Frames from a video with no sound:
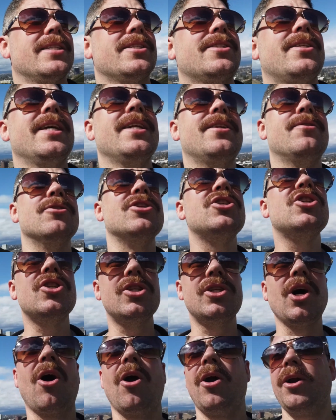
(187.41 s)
I just need to
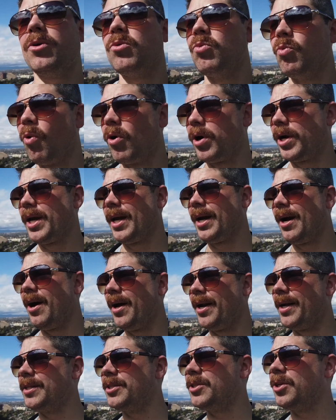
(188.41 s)
start working
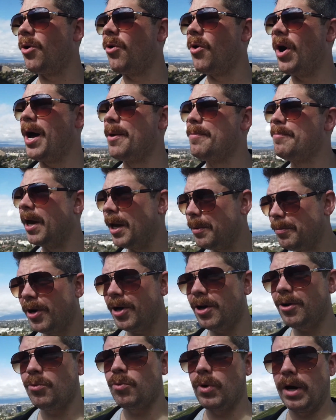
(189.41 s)
on it. So I made
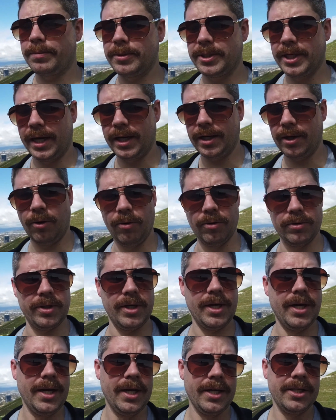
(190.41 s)
my own website called